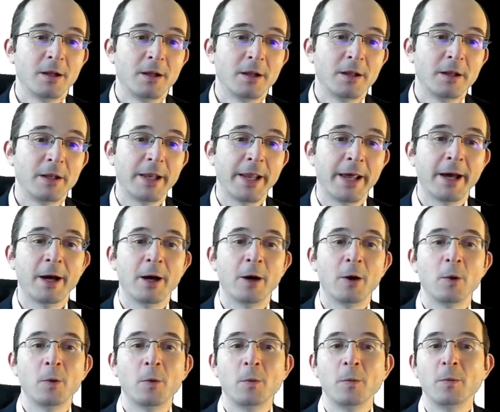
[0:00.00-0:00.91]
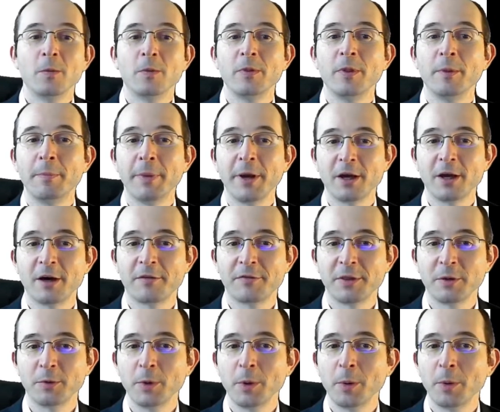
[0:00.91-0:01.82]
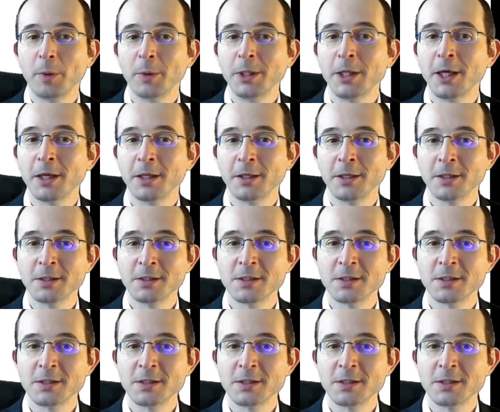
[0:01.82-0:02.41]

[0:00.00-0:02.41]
Now, the payoff that we would get in